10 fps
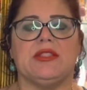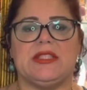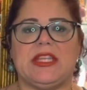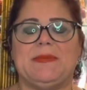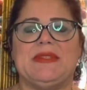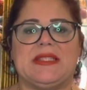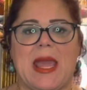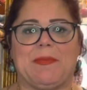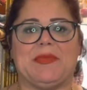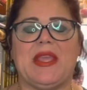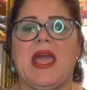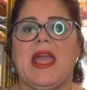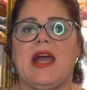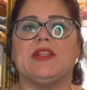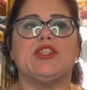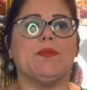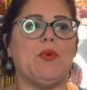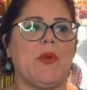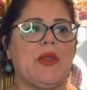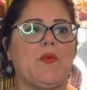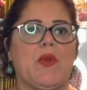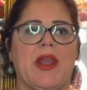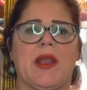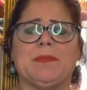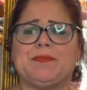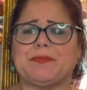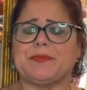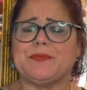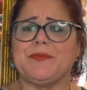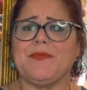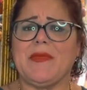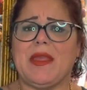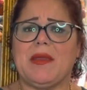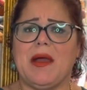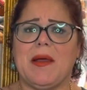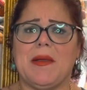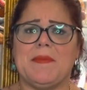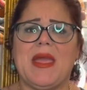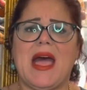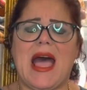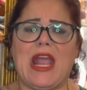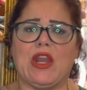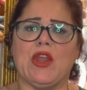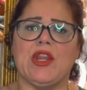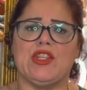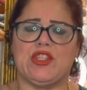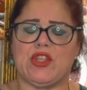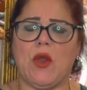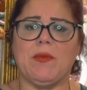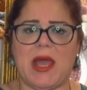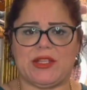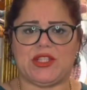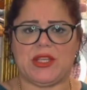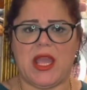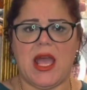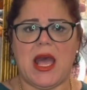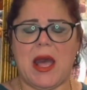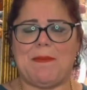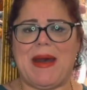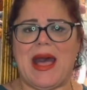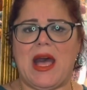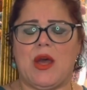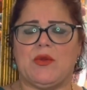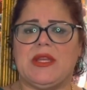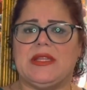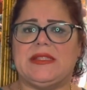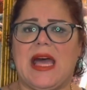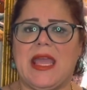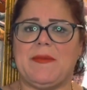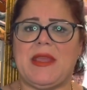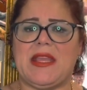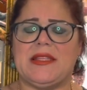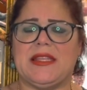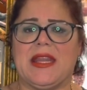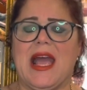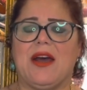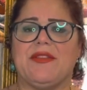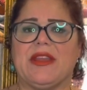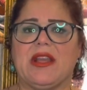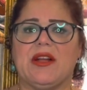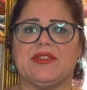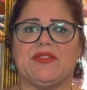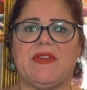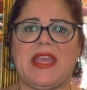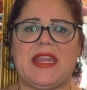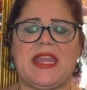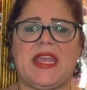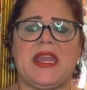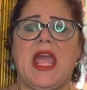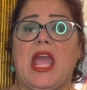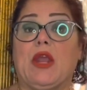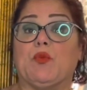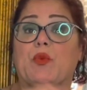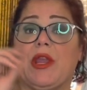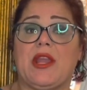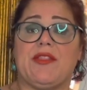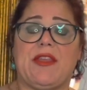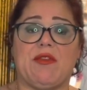deep depth, to the point where I learned so much about diamonds and how they're cultivated and where